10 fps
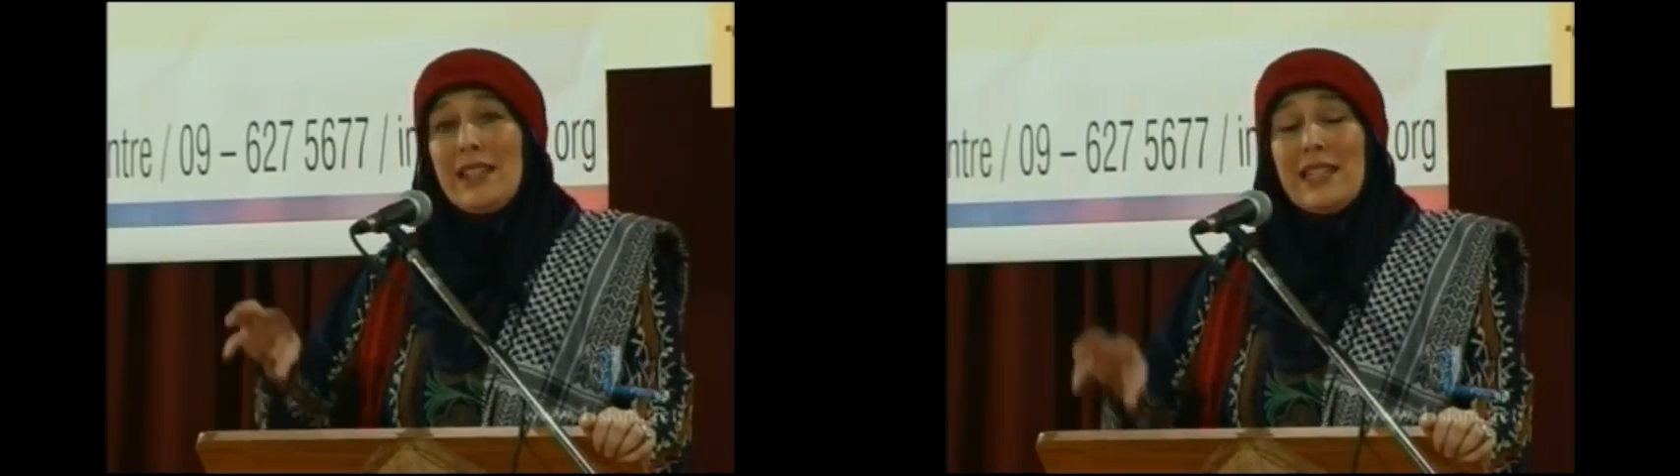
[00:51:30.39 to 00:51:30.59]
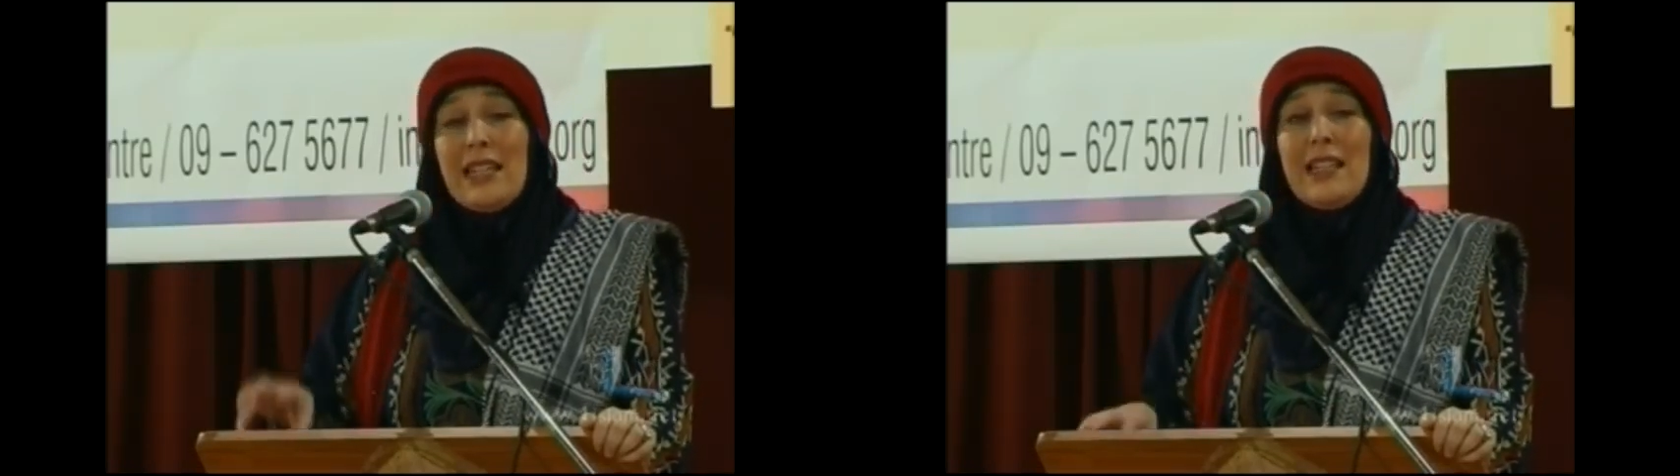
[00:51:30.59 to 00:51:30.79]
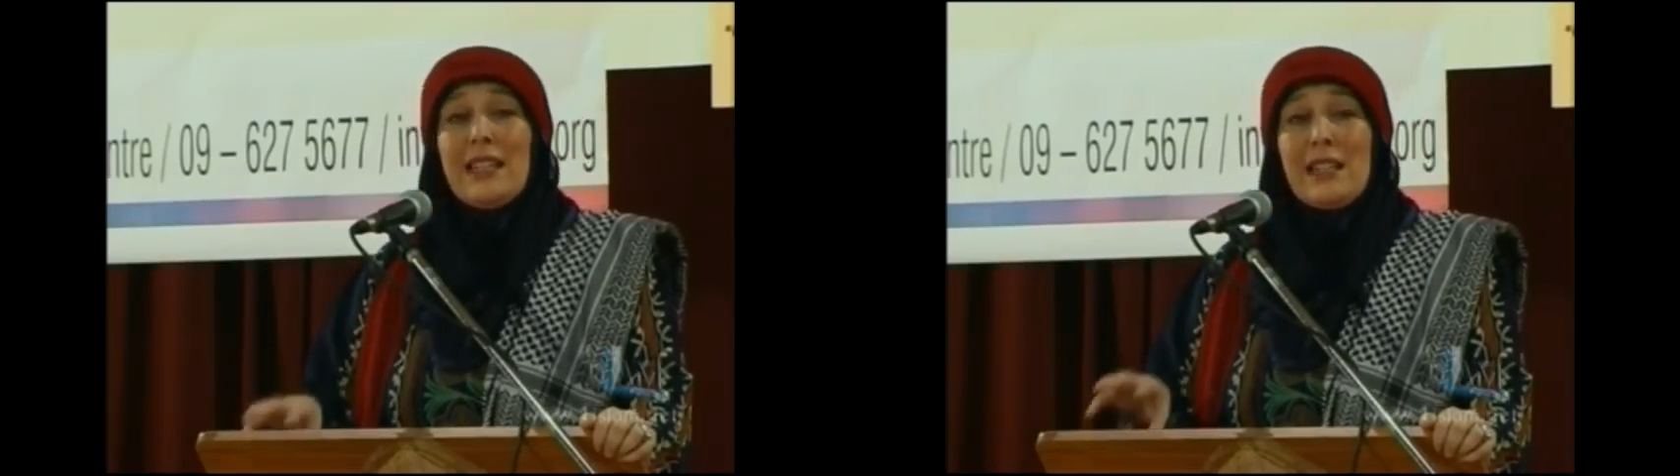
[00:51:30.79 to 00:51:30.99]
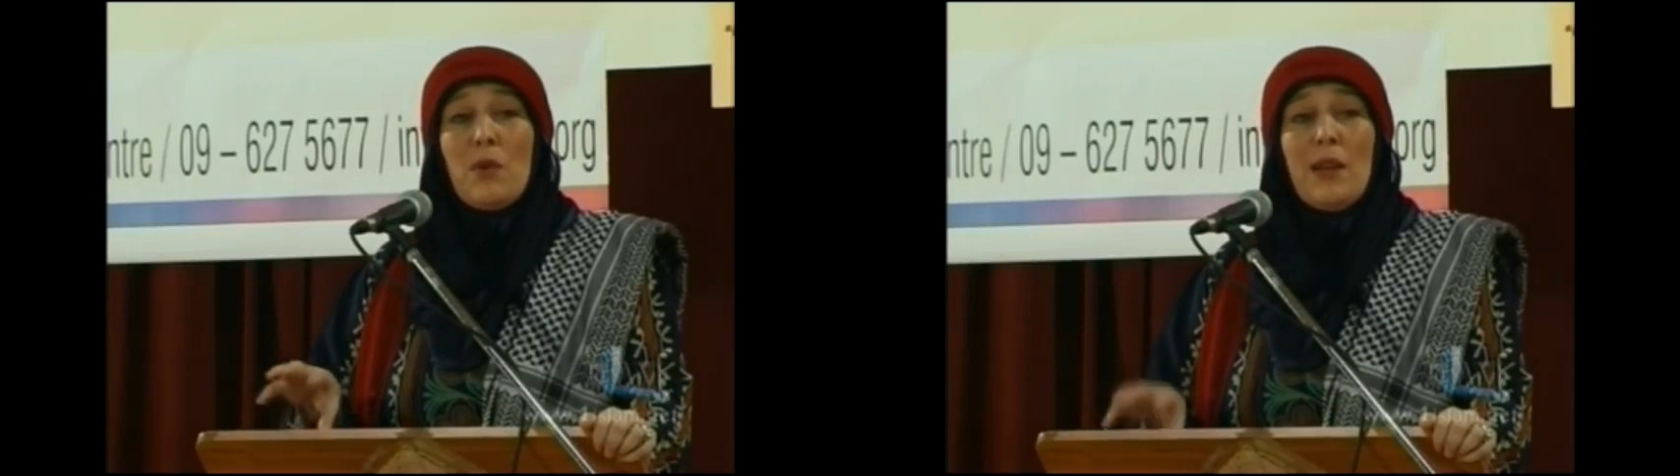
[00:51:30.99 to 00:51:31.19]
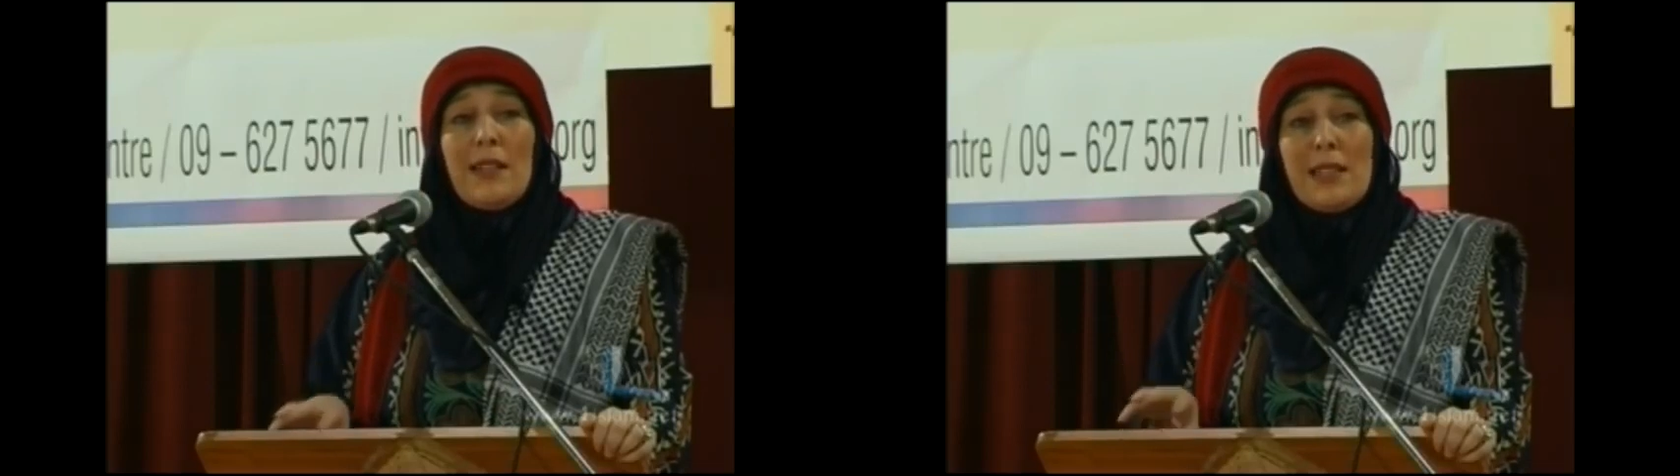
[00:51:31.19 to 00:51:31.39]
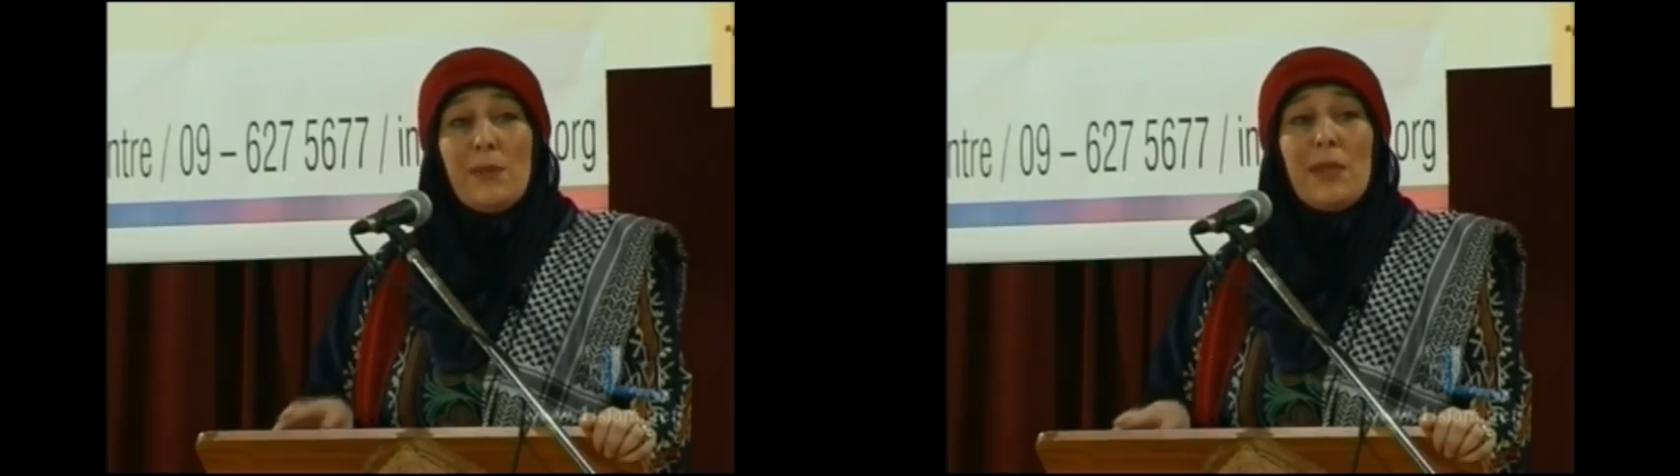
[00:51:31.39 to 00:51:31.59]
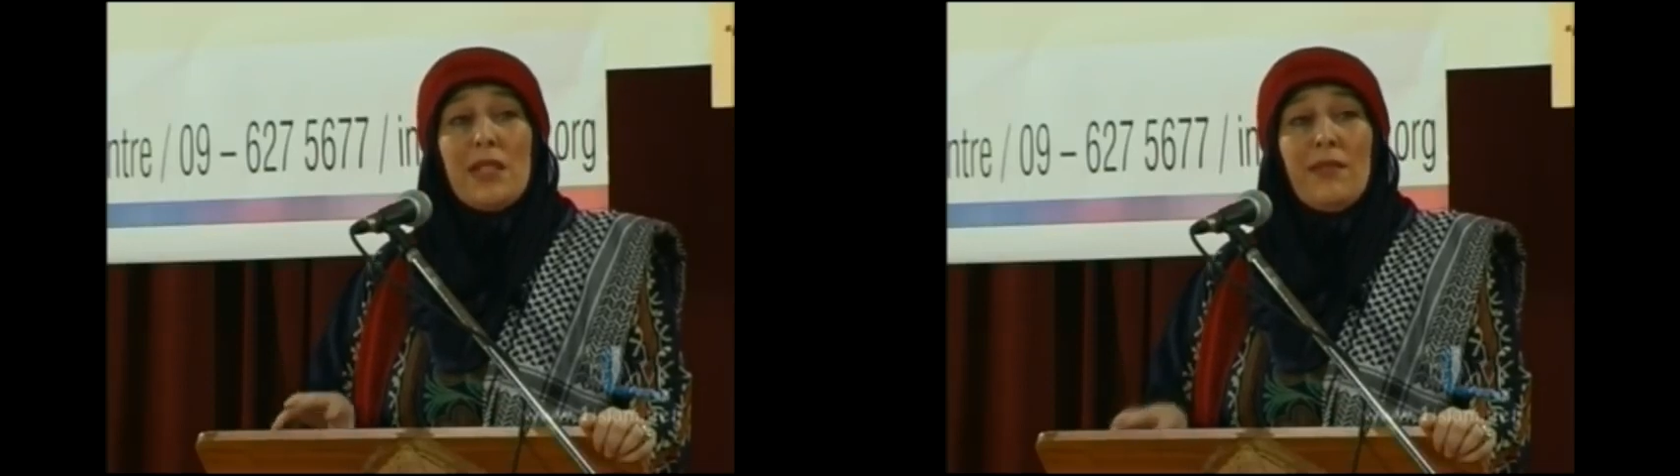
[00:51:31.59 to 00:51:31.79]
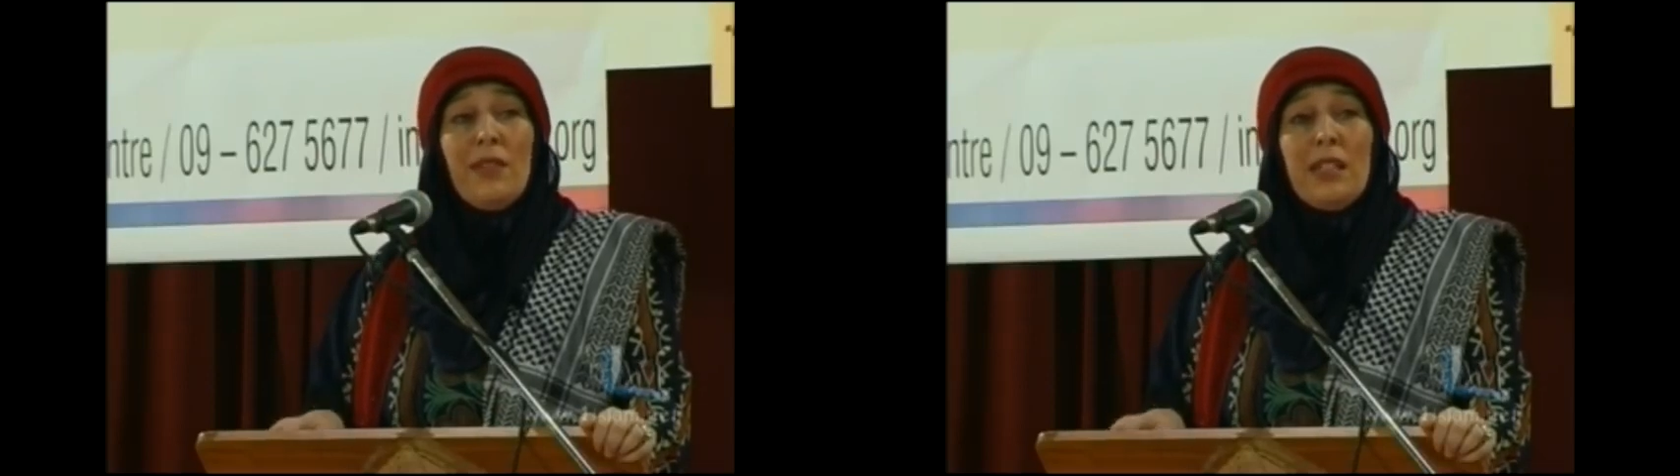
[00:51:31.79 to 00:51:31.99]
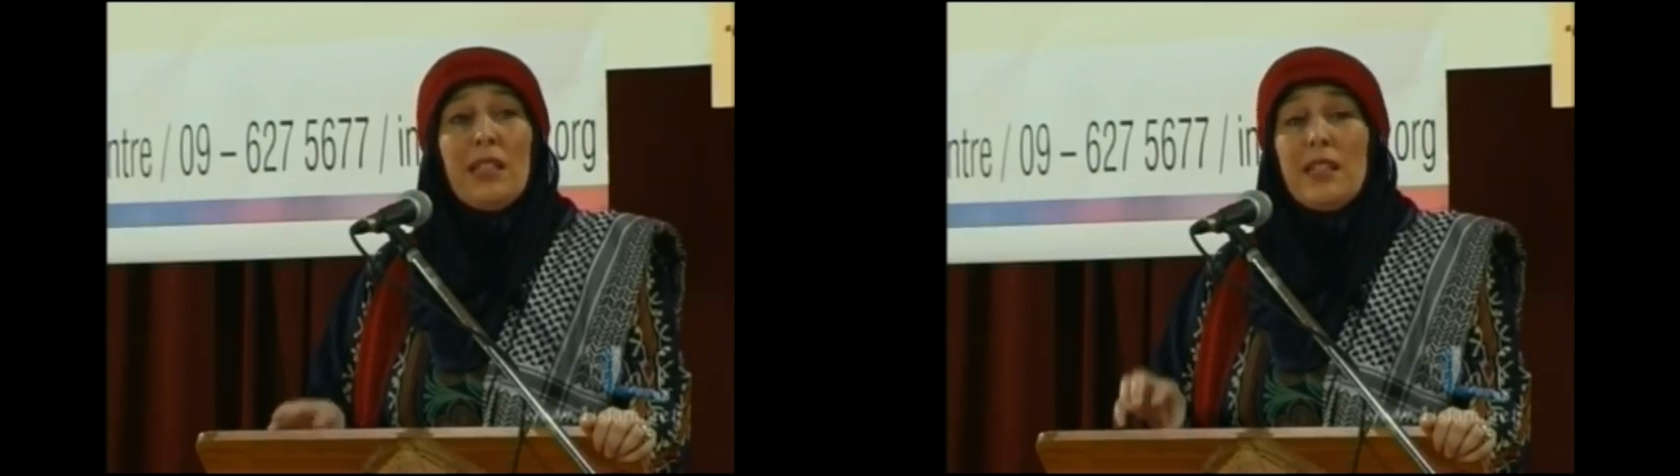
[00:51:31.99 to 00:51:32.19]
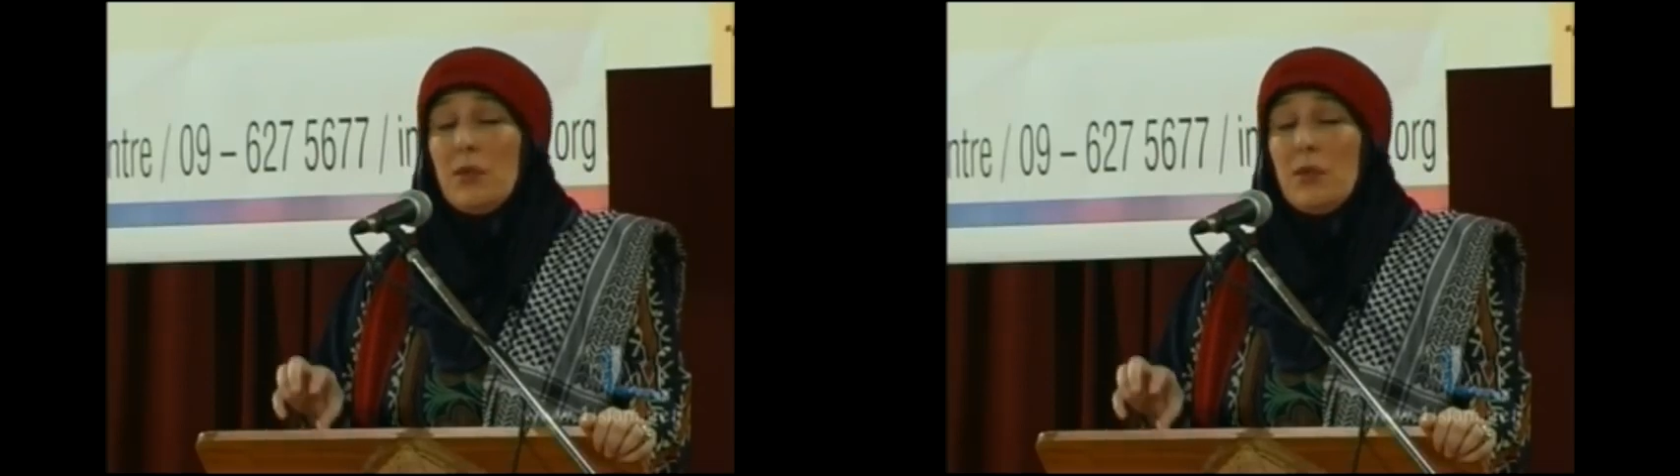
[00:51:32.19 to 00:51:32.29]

it states quite specifically